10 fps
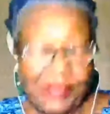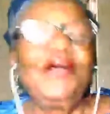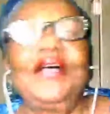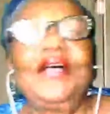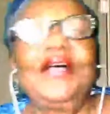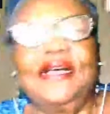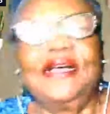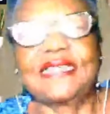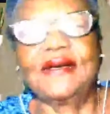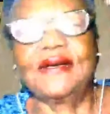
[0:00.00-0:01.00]
So it's
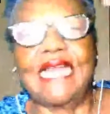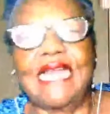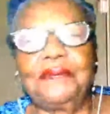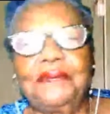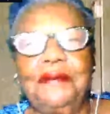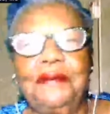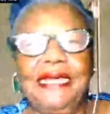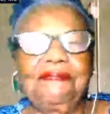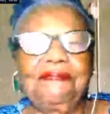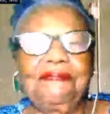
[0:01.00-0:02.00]
not permanent.
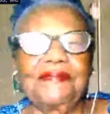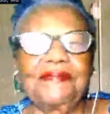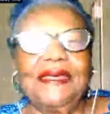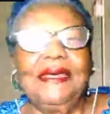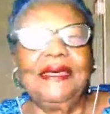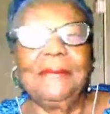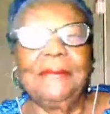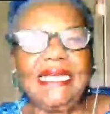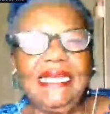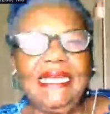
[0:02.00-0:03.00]
But
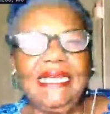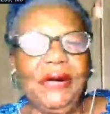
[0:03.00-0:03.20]
anyway,